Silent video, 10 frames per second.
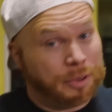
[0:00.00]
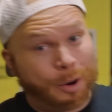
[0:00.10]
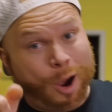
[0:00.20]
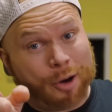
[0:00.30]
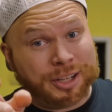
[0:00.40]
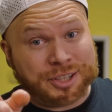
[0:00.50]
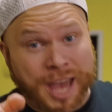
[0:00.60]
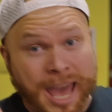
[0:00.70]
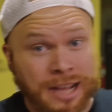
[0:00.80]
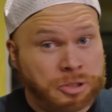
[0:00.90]
tiny,
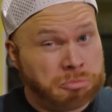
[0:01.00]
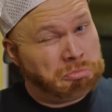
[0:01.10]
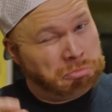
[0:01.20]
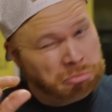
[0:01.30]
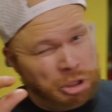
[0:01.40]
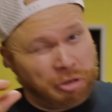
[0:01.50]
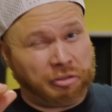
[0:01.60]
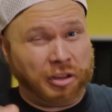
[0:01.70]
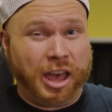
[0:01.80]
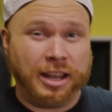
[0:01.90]
and I like that Nikon made
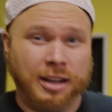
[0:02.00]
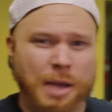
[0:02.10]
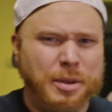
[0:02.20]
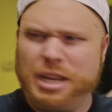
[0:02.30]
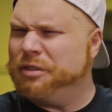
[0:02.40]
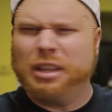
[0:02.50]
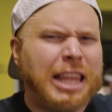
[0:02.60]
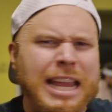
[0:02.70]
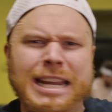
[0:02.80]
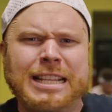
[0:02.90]
this one a little
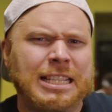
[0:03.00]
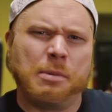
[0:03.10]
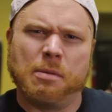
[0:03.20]
bit bigger.